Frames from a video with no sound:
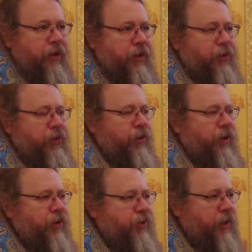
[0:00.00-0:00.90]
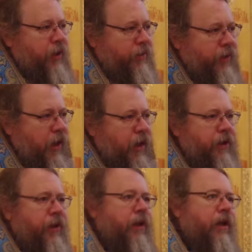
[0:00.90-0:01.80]
the true Israel of
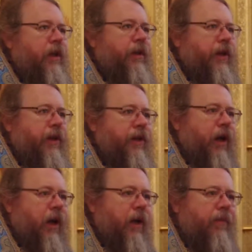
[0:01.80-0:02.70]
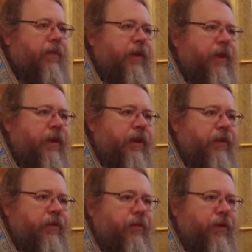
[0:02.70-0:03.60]
God that, uh,
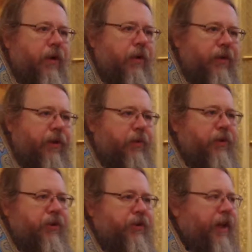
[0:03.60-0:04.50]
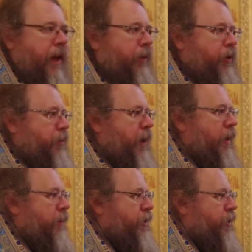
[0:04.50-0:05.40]
that, that was established by
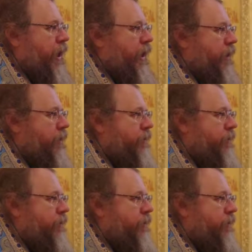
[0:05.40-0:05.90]
the Messiah.